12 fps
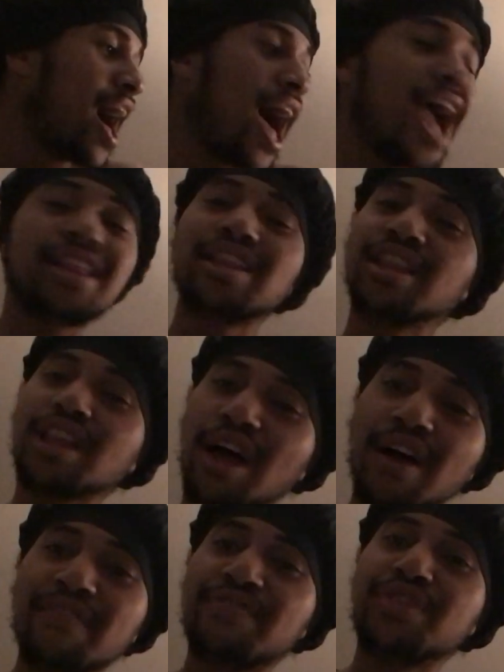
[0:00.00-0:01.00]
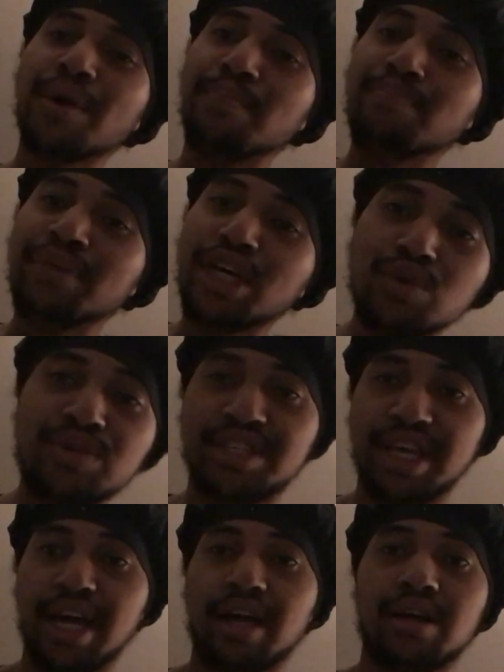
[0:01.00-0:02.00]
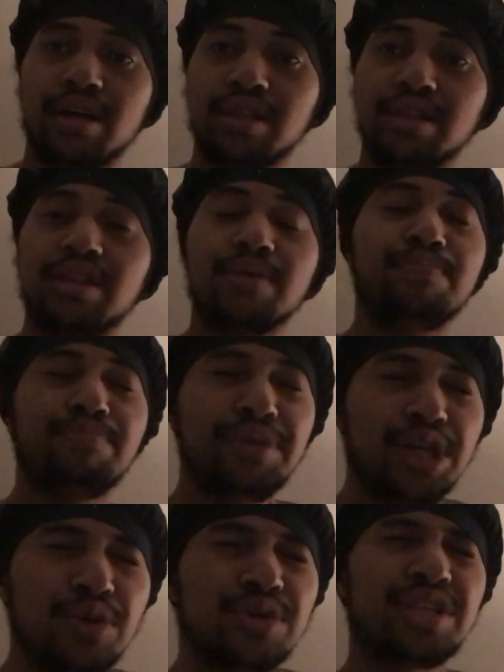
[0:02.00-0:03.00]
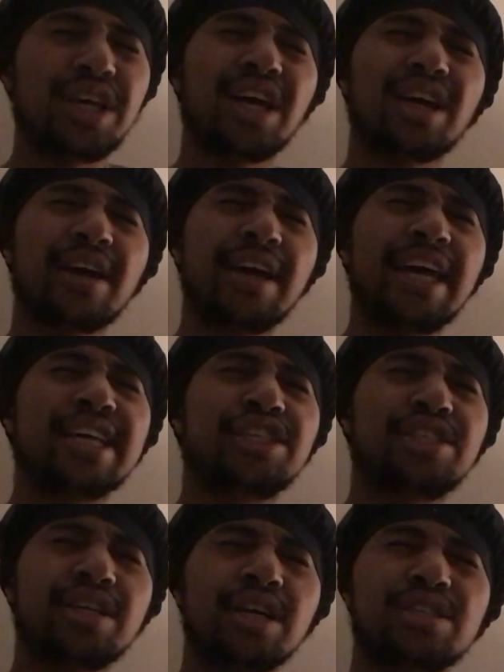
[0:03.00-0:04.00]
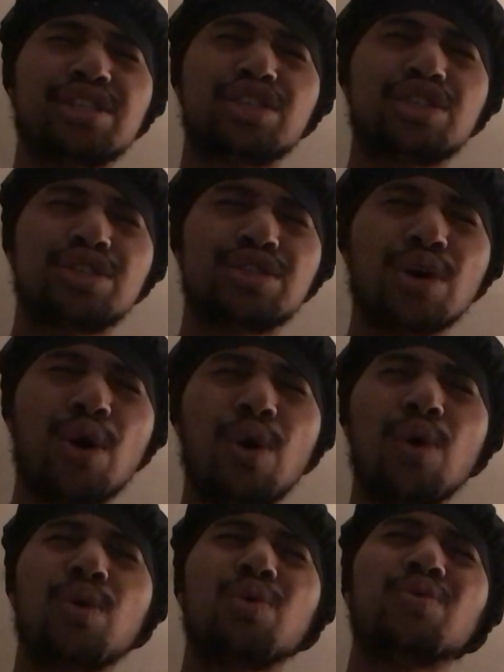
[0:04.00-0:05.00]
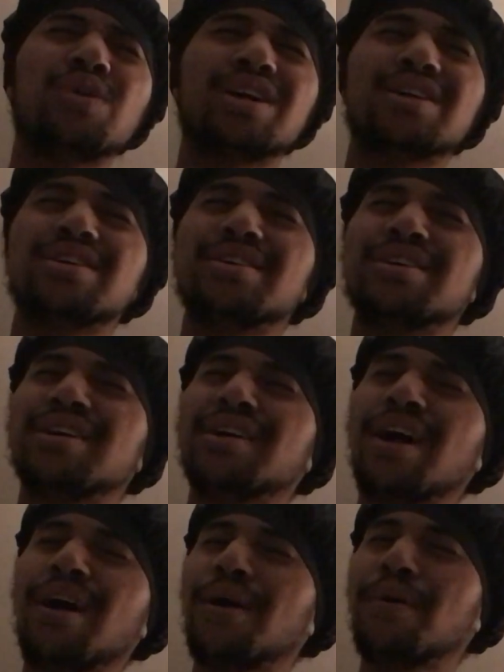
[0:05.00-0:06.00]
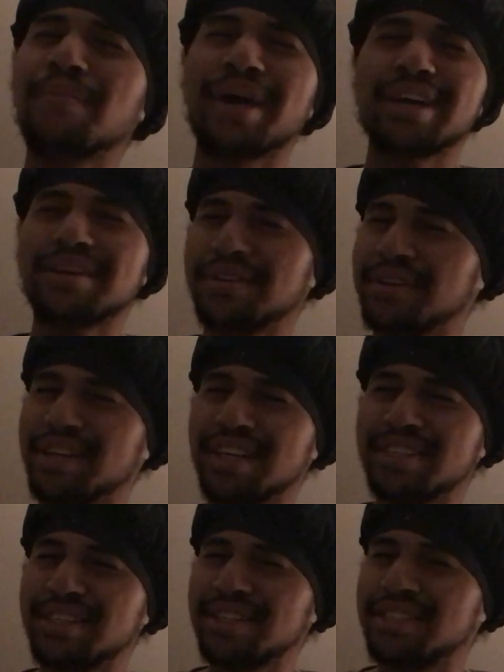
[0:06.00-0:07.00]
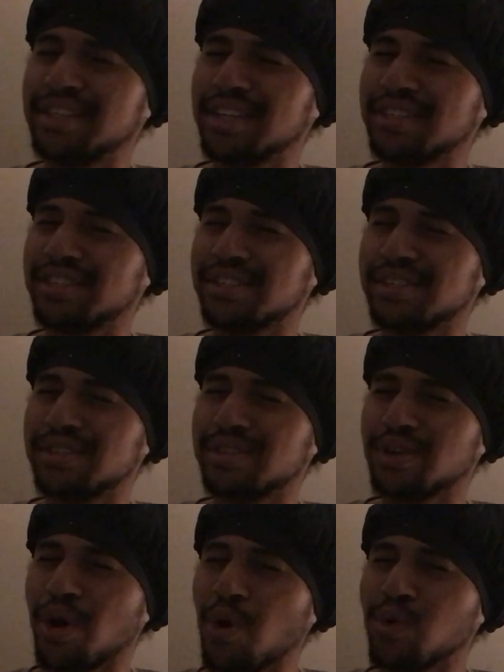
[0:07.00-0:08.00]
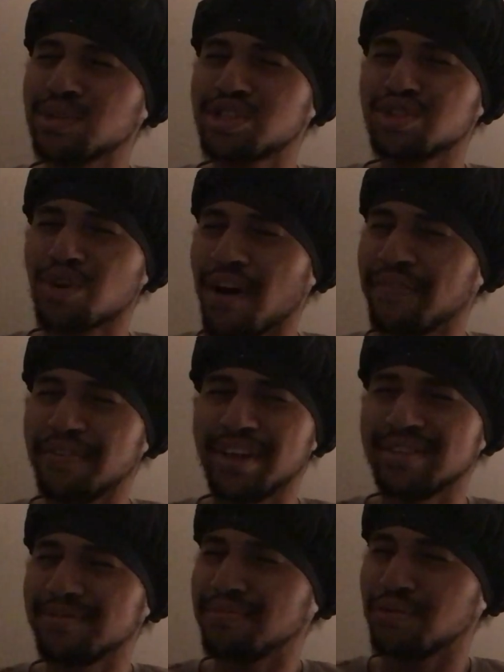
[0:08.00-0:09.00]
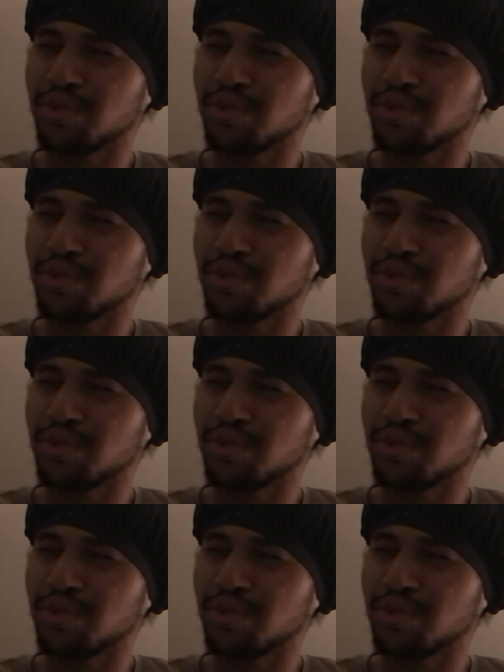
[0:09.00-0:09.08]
I love the music. The music is just so, oh my goodness, it's just so soft and